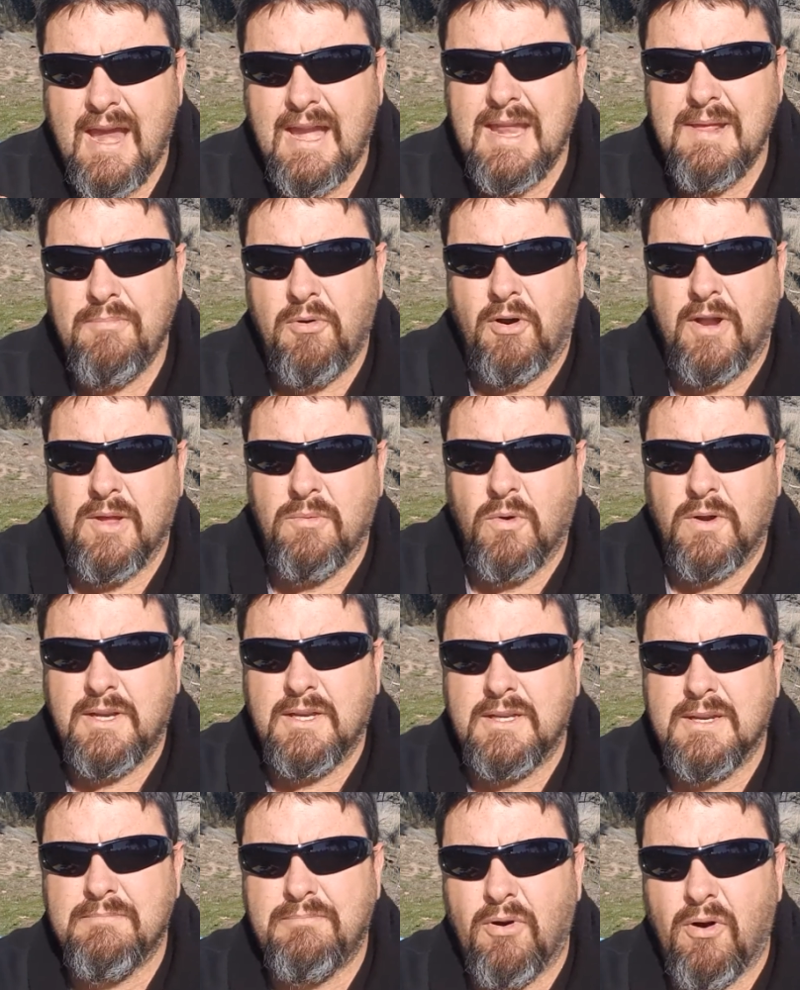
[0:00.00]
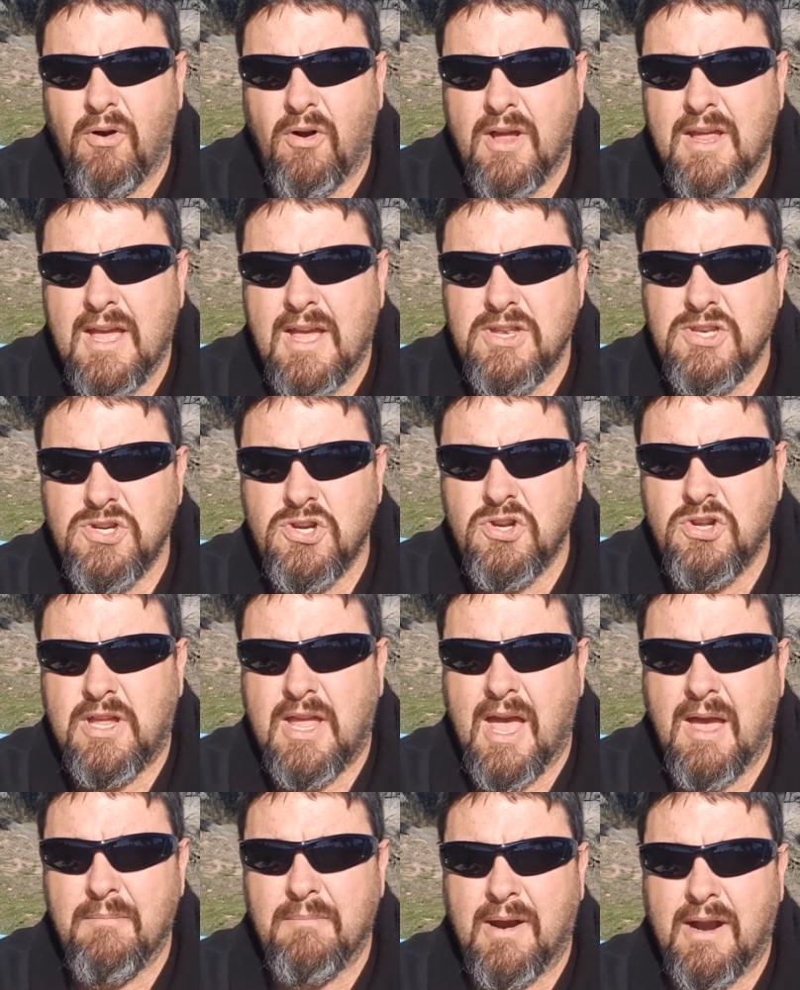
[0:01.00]
anybody wanting to buy a new
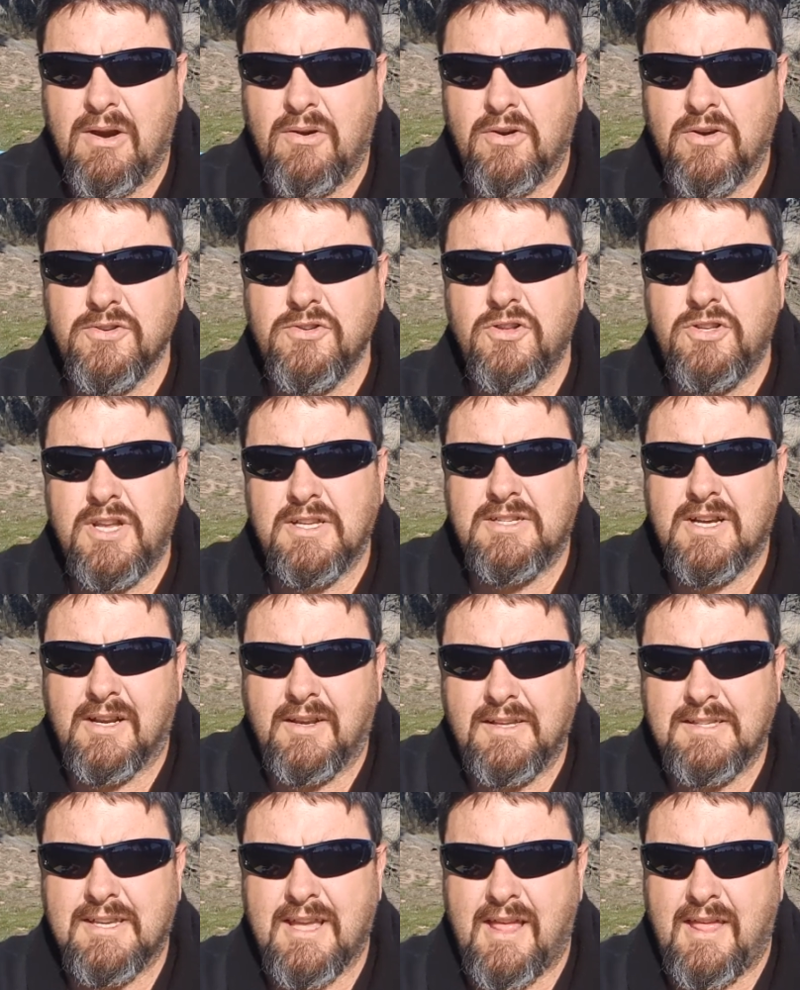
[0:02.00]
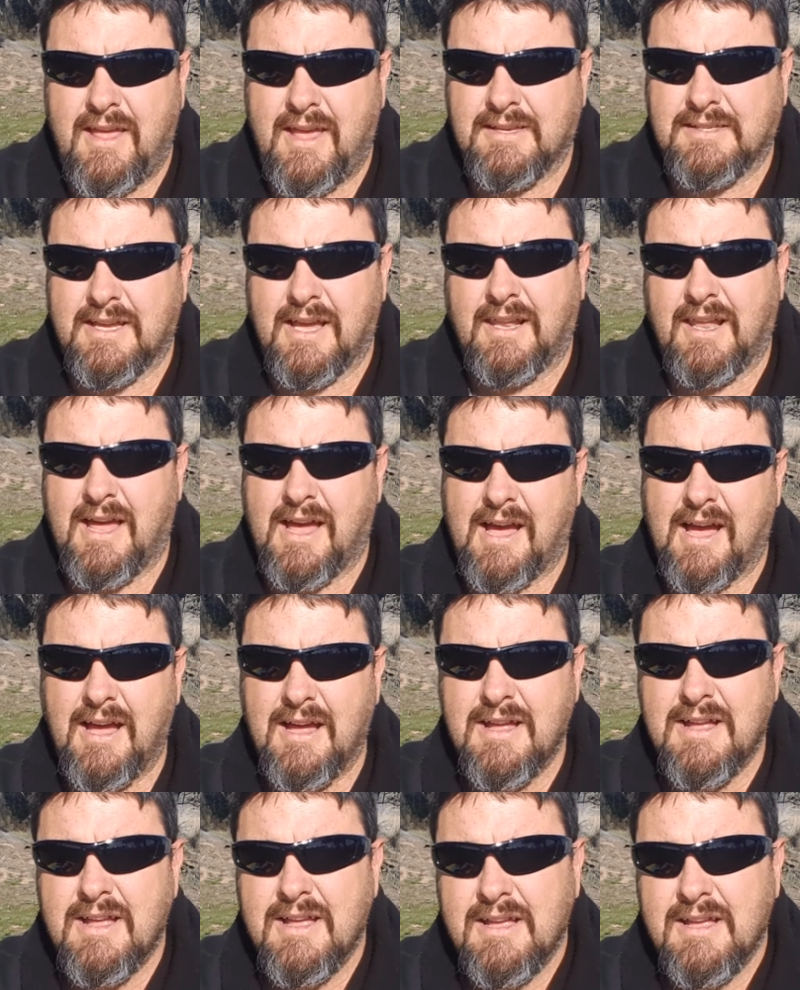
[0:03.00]
camera or a new digital SLR